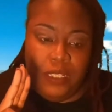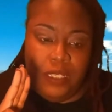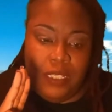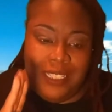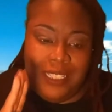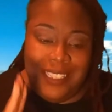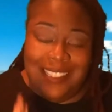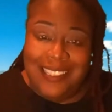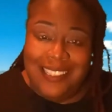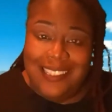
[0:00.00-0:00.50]

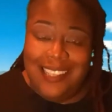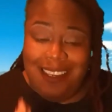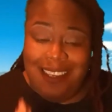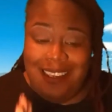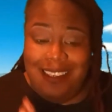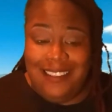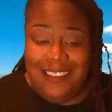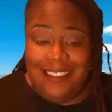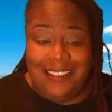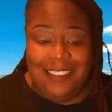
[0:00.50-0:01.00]
the
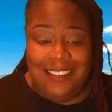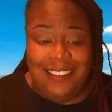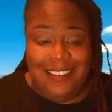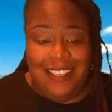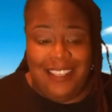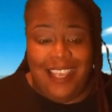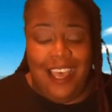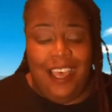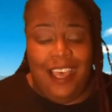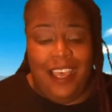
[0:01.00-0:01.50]
second
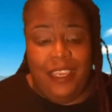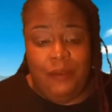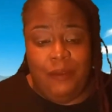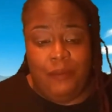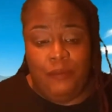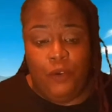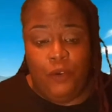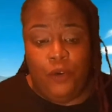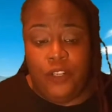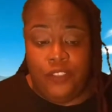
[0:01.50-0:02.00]

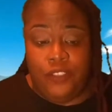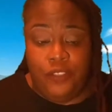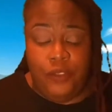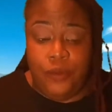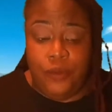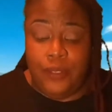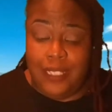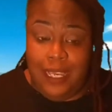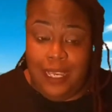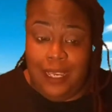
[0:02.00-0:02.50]
time or
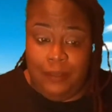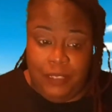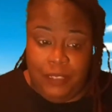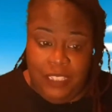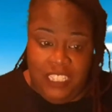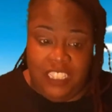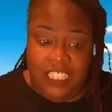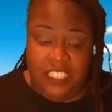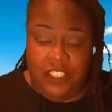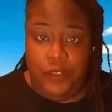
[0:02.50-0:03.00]
third time,
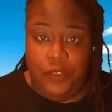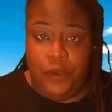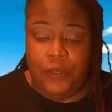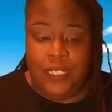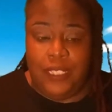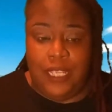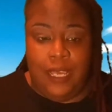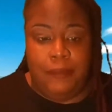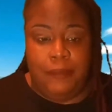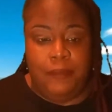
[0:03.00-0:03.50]
because it's the
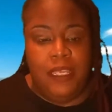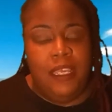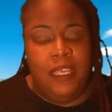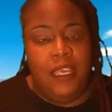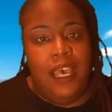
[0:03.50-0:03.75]
third time